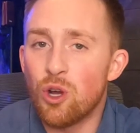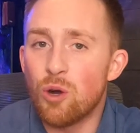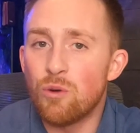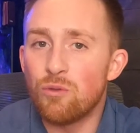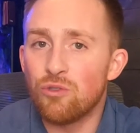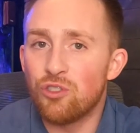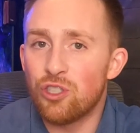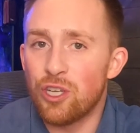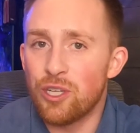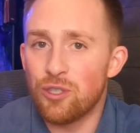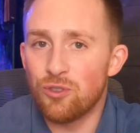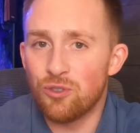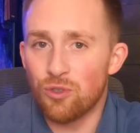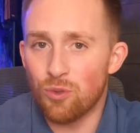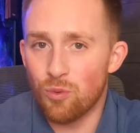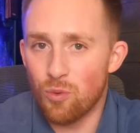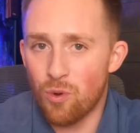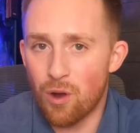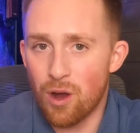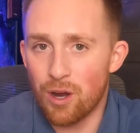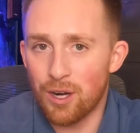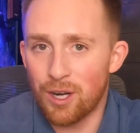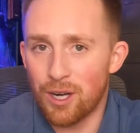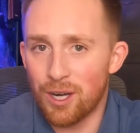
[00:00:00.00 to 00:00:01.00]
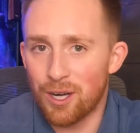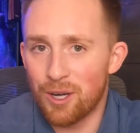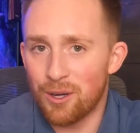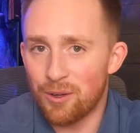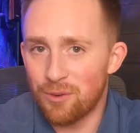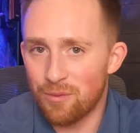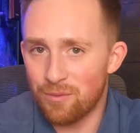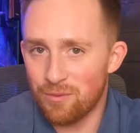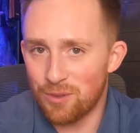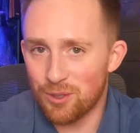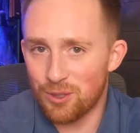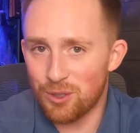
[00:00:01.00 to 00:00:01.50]
don't change the
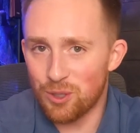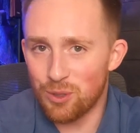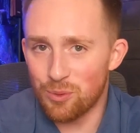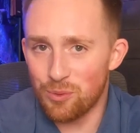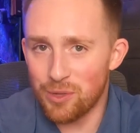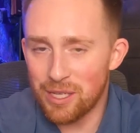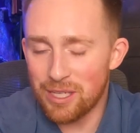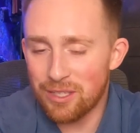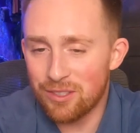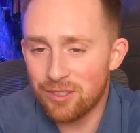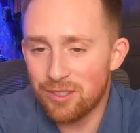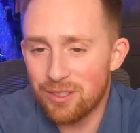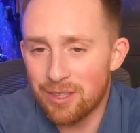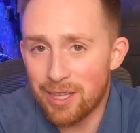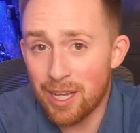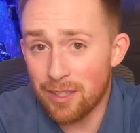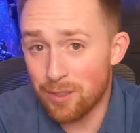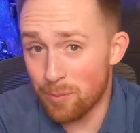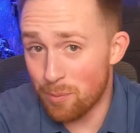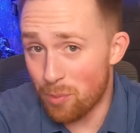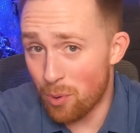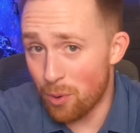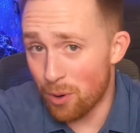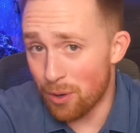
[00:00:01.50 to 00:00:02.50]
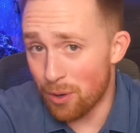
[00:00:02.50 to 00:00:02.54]
water for 2 weeks. That's